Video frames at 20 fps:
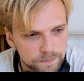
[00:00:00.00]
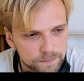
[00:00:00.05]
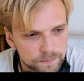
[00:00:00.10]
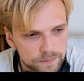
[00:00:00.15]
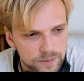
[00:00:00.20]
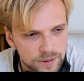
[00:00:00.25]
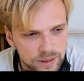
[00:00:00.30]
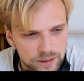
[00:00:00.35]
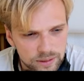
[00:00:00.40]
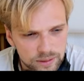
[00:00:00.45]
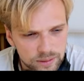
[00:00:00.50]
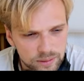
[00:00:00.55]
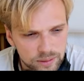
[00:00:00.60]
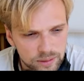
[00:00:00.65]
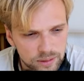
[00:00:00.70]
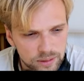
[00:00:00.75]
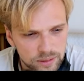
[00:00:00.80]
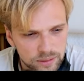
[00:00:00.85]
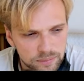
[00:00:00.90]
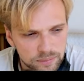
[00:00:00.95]
these
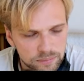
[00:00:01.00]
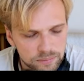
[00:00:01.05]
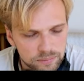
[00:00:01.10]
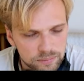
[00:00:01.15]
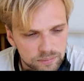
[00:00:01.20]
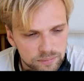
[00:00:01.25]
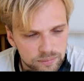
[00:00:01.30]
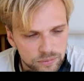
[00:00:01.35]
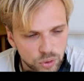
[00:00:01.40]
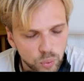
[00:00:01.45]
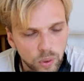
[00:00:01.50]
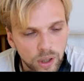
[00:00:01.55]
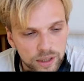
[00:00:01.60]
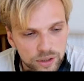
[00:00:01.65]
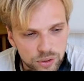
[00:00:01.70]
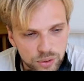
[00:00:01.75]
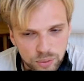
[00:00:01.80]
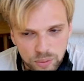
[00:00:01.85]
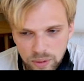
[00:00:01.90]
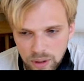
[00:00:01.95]

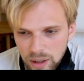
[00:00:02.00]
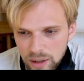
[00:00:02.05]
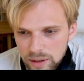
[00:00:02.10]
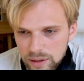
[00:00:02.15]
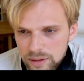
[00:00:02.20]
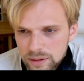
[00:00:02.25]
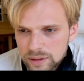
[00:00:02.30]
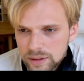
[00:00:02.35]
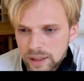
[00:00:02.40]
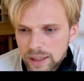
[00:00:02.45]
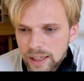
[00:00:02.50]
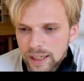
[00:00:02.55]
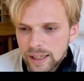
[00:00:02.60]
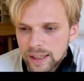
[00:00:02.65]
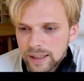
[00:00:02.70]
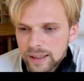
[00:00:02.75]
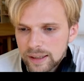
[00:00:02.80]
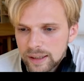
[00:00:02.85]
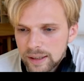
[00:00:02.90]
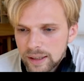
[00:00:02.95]
quadro cards,
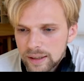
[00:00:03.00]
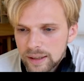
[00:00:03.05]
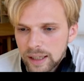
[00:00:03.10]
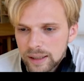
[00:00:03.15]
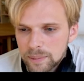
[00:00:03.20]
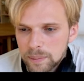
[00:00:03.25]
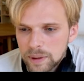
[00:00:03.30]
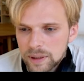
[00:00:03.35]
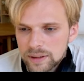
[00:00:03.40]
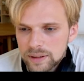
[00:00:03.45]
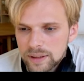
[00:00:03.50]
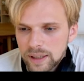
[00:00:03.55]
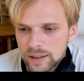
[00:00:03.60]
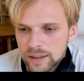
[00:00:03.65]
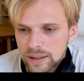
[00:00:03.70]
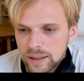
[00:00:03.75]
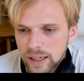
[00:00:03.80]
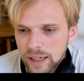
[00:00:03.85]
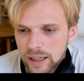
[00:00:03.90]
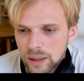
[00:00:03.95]
that means
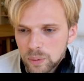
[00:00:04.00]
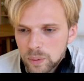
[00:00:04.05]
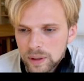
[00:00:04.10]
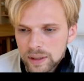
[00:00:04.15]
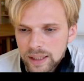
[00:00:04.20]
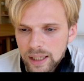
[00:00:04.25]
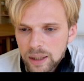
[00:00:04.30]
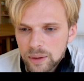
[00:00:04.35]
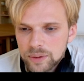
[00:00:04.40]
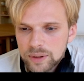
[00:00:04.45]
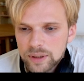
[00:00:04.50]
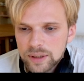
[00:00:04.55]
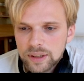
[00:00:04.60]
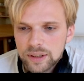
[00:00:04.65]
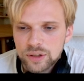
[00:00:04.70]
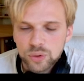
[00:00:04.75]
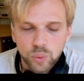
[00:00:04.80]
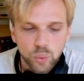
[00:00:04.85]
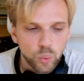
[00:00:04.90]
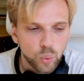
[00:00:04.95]
that A1000
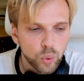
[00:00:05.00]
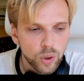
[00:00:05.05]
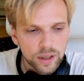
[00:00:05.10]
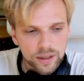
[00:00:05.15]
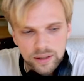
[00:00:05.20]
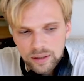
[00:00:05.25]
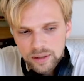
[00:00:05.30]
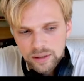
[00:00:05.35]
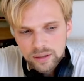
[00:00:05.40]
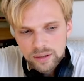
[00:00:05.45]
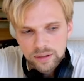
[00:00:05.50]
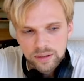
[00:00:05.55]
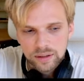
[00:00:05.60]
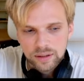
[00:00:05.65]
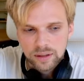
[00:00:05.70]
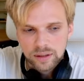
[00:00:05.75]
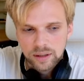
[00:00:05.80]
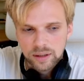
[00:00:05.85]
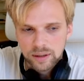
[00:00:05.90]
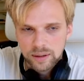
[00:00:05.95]
is one
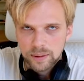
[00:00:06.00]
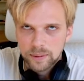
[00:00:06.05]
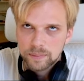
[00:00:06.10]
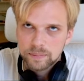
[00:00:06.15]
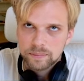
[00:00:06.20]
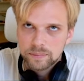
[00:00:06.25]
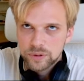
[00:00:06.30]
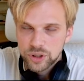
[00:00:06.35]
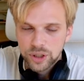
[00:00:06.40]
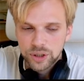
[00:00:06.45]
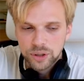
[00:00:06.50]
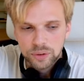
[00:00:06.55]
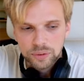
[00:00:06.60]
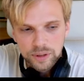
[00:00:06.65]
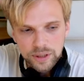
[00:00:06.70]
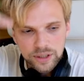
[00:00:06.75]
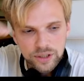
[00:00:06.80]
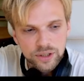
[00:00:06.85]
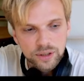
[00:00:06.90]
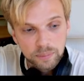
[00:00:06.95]

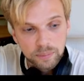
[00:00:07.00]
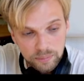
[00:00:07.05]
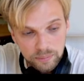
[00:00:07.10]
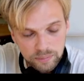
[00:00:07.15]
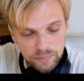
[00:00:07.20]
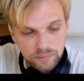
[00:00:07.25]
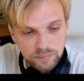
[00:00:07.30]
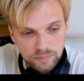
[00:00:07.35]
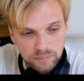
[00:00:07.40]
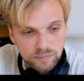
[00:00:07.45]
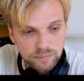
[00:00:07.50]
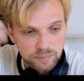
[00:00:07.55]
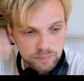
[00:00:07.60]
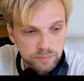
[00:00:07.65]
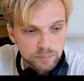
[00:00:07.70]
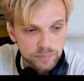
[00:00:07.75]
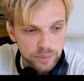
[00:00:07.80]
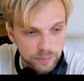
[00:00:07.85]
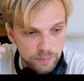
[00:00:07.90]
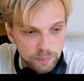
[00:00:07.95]
generation
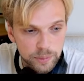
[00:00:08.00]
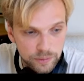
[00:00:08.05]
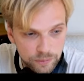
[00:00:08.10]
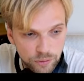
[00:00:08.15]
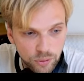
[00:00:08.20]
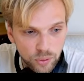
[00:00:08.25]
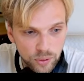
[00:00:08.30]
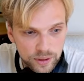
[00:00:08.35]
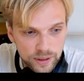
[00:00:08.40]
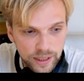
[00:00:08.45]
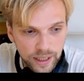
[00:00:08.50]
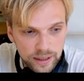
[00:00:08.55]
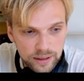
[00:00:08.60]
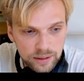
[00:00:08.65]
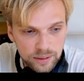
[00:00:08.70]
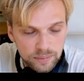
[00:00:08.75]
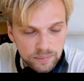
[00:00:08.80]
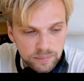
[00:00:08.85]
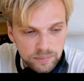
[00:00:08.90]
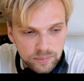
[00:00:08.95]
before
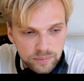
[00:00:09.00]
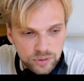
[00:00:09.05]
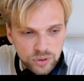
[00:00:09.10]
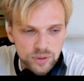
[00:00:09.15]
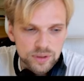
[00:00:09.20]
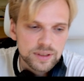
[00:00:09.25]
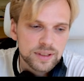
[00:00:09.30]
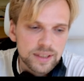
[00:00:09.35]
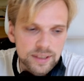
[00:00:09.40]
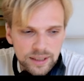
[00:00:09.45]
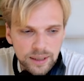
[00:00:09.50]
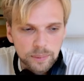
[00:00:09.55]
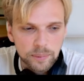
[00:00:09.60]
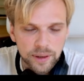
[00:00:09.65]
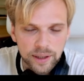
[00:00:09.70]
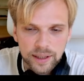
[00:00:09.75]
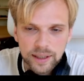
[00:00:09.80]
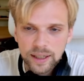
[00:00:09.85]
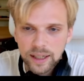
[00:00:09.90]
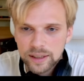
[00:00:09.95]
that. So it's the same
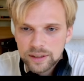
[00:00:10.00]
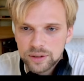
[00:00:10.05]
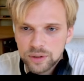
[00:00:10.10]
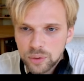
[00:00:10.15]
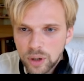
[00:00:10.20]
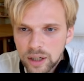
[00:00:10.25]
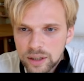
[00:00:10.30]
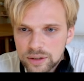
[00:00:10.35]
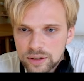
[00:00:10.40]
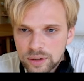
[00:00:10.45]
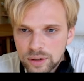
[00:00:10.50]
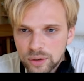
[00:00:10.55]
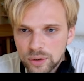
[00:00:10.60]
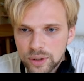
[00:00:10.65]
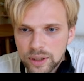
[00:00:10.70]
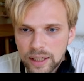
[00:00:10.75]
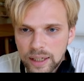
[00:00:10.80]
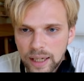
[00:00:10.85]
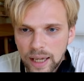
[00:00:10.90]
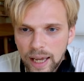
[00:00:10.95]
thing as us
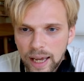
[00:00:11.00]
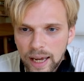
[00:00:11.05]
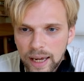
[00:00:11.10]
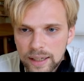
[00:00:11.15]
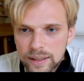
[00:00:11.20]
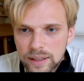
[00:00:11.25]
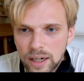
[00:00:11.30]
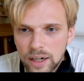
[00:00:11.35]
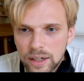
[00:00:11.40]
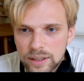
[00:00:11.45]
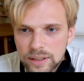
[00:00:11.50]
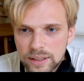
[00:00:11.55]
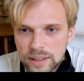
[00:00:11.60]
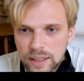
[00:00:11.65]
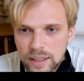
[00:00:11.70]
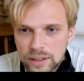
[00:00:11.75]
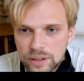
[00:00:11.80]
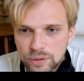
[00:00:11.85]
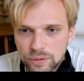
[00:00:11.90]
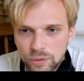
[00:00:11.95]
looking at
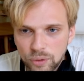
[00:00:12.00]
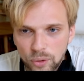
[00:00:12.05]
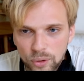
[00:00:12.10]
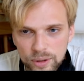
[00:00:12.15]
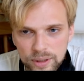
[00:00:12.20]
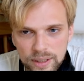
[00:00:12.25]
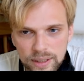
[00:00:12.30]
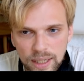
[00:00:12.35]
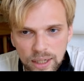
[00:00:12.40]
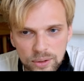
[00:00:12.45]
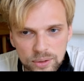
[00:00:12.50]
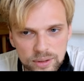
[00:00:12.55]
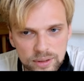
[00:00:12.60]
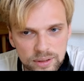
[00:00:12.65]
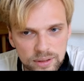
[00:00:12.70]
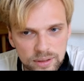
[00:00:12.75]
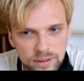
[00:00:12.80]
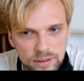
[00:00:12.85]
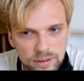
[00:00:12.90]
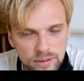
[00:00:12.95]
RTX
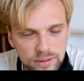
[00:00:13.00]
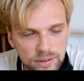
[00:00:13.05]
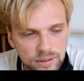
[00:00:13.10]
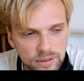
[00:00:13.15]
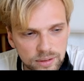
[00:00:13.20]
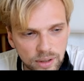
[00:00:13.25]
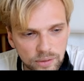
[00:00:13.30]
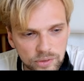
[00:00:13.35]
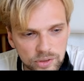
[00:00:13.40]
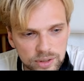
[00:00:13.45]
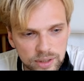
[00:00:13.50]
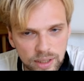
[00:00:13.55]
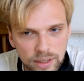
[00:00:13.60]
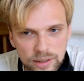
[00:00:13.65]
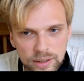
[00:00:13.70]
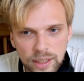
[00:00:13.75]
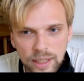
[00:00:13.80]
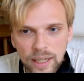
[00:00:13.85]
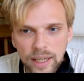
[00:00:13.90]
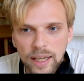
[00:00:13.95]
40,000 graphics
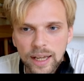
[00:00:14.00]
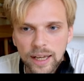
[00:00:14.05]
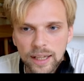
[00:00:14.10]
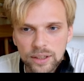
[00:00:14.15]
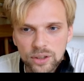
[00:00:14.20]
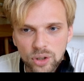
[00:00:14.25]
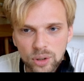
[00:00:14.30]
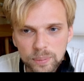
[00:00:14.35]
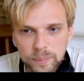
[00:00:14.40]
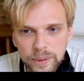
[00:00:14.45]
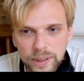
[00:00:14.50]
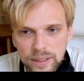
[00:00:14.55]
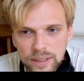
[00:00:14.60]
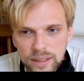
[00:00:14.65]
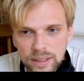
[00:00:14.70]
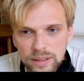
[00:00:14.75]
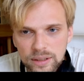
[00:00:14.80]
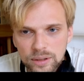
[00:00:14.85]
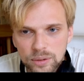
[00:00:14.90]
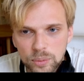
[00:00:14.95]
card and comparing
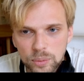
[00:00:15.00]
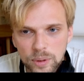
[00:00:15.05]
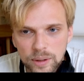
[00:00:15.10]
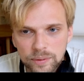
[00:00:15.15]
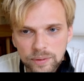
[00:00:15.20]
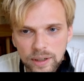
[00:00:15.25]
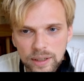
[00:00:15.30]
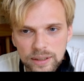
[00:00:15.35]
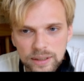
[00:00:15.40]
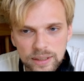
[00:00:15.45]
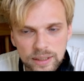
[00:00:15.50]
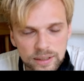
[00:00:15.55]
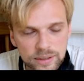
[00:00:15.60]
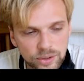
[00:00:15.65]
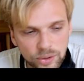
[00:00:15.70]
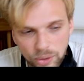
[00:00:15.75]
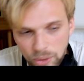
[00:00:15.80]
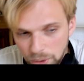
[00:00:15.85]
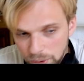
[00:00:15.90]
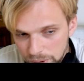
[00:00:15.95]
it with
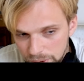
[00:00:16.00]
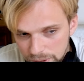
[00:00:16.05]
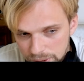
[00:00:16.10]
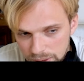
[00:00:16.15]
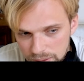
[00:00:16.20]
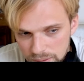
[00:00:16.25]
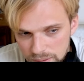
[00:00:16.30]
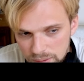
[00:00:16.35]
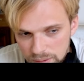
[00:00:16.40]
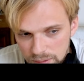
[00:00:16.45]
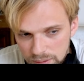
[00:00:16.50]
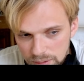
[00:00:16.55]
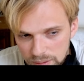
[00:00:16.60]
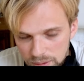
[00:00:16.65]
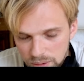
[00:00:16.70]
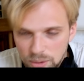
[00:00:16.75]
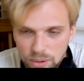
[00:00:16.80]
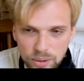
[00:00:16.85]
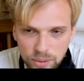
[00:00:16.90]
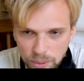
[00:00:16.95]
RTX 30
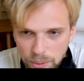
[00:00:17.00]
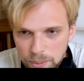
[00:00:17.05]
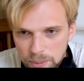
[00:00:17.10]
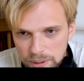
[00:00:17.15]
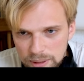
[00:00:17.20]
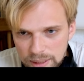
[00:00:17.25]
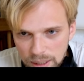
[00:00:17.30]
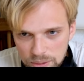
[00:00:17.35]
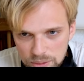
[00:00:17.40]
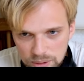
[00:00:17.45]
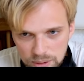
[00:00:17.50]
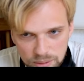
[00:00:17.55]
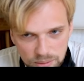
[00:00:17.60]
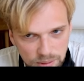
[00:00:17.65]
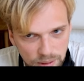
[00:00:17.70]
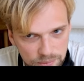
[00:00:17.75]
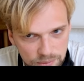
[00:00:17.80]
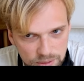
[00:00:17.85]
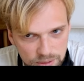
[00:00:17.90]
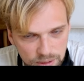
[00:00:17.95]
or 3000
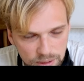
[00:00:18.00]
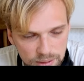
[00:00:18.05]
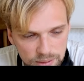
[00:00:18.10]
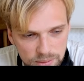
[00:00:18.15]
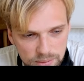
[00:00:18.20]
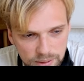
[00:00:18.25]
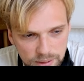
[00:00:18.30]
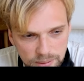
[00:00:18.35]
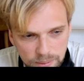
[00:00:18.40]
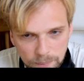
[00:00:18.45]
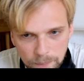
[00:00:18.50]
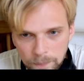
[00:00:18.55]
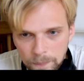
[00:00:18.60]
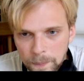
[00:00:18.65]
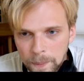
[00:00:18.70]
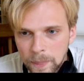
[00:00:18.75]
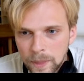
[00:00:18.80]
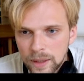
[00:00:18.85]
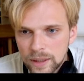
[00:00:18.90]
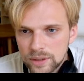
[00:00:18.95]
graphics card, right?
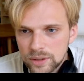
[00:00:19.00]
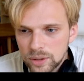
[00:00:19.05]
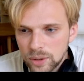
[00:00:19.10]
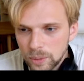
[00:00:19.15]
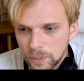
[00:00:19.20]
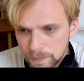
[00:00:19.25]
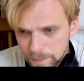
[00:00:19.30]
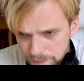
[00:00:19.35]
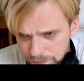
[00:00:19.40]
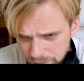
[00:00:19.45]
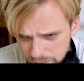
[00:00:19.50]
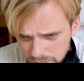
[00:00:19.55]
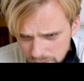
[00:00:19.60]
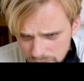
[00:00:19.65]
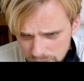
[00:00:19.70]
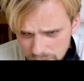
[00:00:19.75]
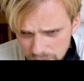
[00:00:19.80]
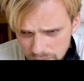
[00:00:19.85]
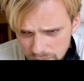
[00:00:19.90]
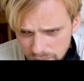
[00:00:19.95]
So
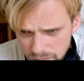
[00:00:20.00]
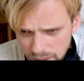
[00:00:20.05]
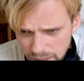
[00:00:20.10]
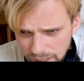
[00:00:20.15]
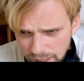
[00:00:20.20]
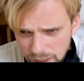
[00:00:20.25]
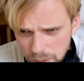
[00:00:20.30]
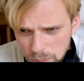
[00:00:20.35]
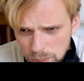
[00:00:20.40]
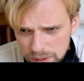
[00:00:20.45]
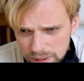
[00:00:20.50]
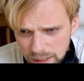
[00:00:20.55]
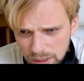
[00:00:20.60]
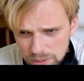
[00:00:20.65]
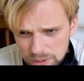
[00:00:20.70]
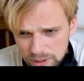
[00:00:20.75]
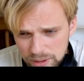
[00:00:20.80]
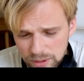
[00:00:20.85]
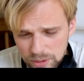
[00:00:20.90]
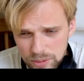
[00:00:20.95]

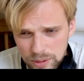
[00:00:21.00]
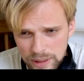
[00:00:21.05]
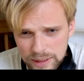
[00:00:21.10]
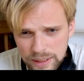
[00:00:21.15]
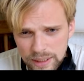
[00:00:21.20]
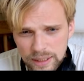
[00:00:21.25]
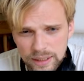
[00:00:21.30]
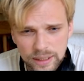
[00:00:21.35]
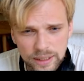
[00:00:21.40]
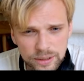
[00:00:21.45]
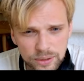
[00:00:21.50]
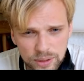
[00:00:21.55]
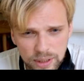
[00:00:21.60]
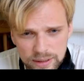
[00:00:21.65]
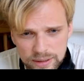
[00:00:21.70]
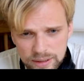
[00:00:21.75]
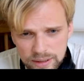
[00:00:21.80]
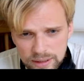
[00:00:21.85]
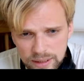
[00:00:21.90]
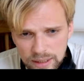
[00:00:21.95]
A1000 is right here, and you
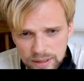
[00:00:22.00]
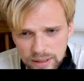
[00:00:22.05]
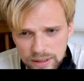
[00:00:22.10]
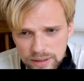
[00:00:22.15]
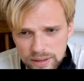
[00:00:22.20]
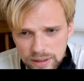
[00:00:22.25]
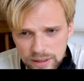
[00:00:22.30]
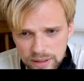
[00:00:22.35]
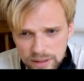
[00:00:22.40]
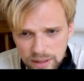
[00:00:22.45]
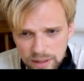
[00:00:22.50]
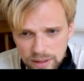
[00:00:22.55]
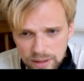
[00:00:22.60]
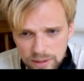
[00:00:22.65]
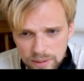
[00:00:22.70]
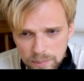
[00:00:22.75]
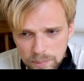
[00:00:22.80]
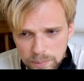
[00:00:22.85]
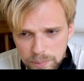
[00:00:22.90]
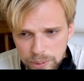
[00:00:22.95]
can see that it's in
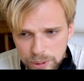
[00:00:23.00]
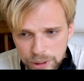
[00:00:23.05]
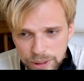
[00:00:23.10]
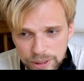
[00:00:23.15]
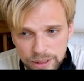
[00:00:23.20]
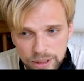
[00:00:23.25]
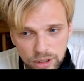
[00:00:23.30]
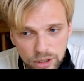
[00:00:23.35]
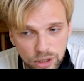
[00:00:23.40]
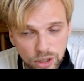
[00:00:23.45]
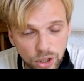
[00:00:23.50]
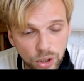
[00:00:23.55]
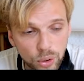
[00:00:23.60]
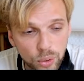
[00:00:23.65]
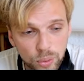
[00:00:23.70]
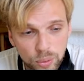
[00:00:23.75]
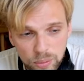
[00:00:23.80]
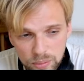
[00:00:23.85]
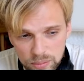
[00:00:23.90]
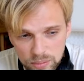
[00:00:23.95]
a pretty
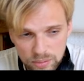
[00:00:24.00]
low